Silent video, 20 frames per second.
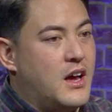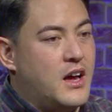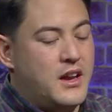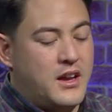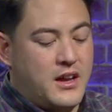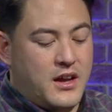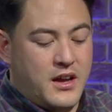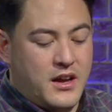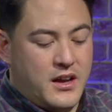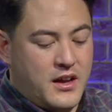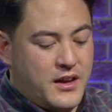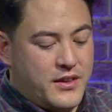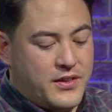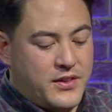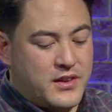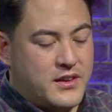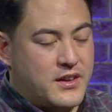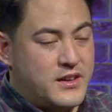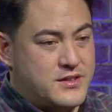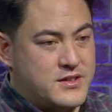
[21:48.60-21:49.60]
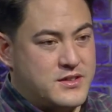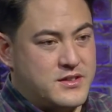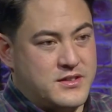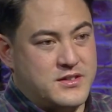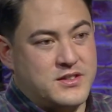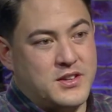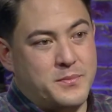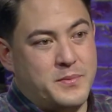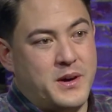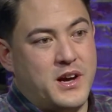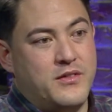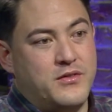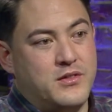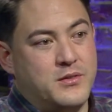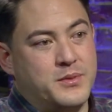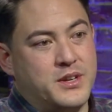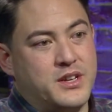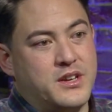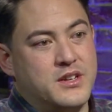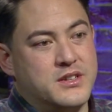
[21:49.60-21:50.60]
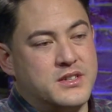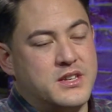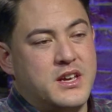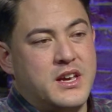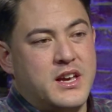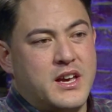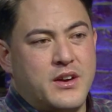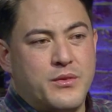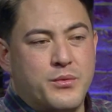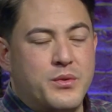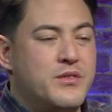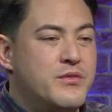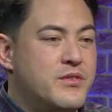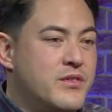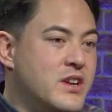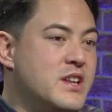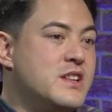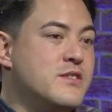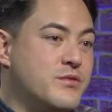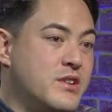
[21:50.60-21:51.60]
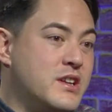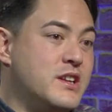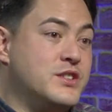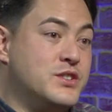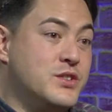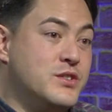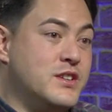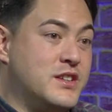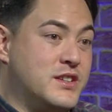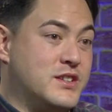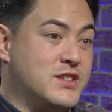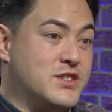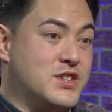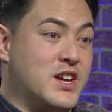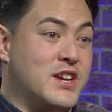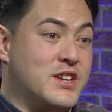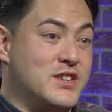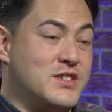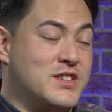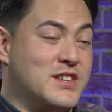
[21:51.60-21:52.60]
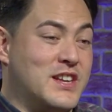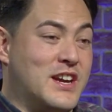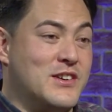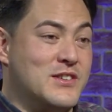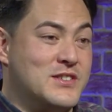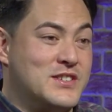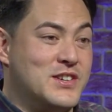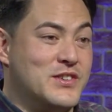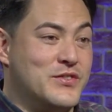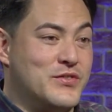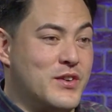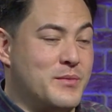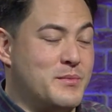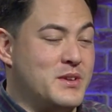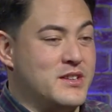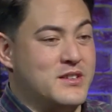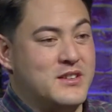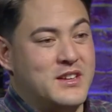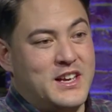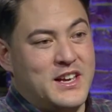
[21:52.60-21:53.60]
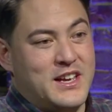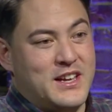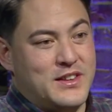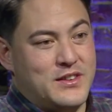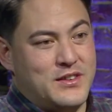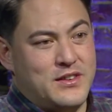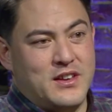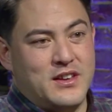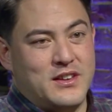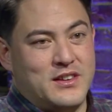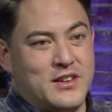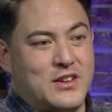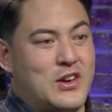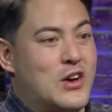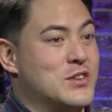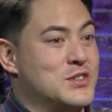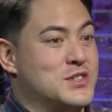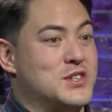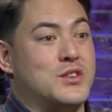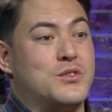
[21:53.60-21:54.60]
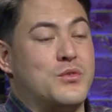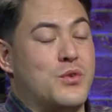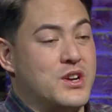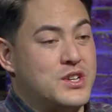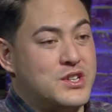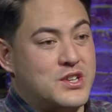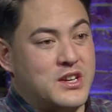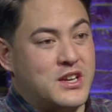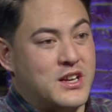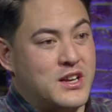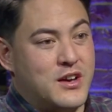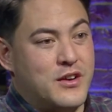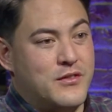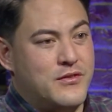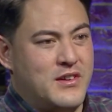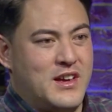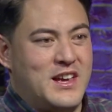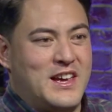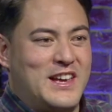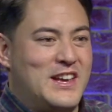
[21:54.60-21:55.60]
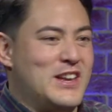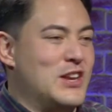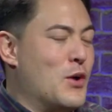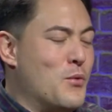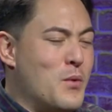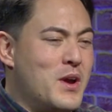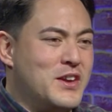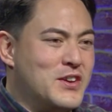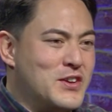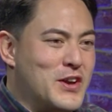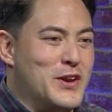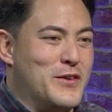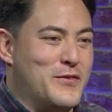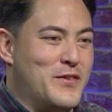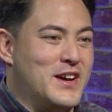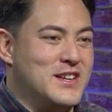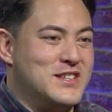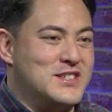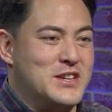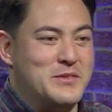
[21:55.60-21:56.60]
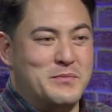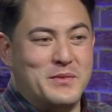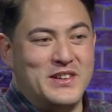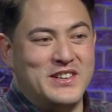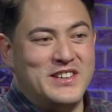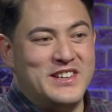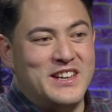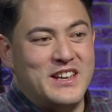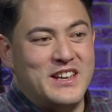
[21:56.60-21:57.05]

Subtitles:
And I think that's so powerful, because we really do need to change the narrative. I mean, the constant questioning of, you know, when are you going to find someone?